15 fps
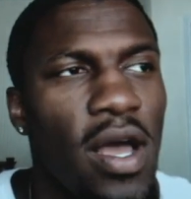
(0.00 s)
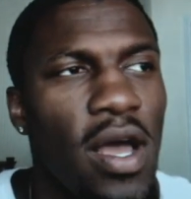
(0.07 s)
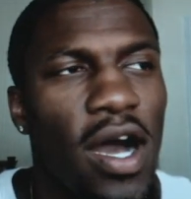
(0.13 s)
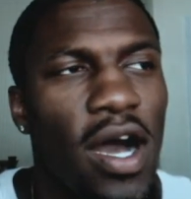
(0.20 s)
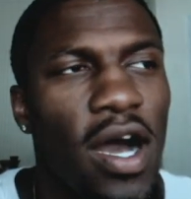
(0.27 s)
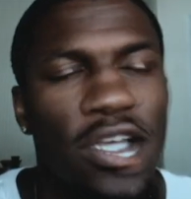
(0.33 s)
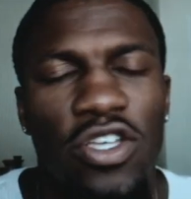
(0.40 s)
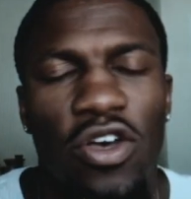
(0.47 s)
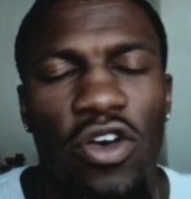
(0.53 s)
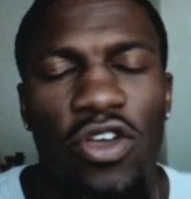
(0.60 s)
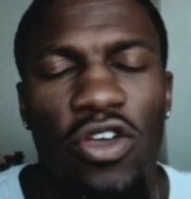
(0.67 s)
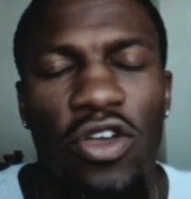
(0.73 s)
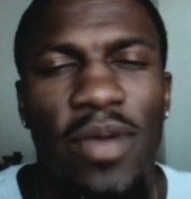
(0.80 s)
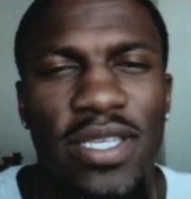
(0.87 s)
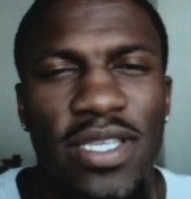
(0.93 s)
So
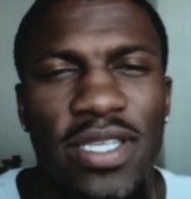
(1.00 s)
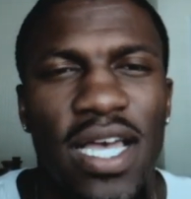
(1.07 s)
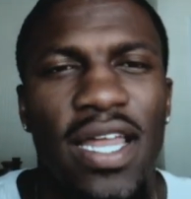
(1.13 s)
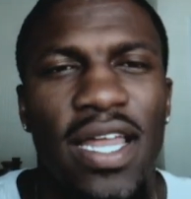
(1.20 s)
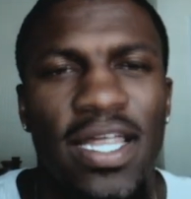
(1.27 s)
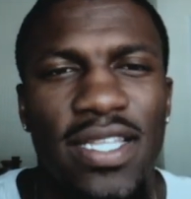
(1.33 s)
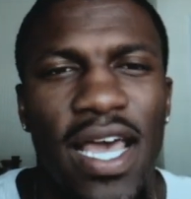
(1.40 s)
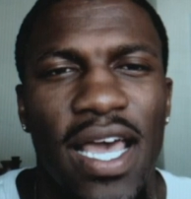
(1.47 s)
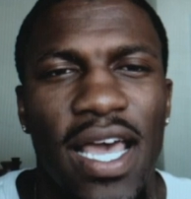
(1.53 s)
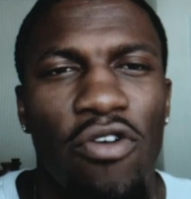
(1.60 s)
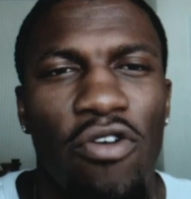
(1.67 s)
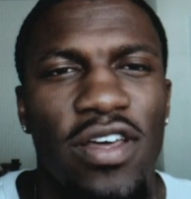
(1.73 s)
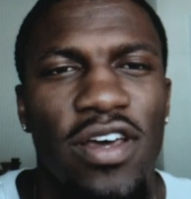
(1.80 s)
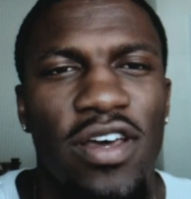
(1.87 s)
I'm excited to head over there.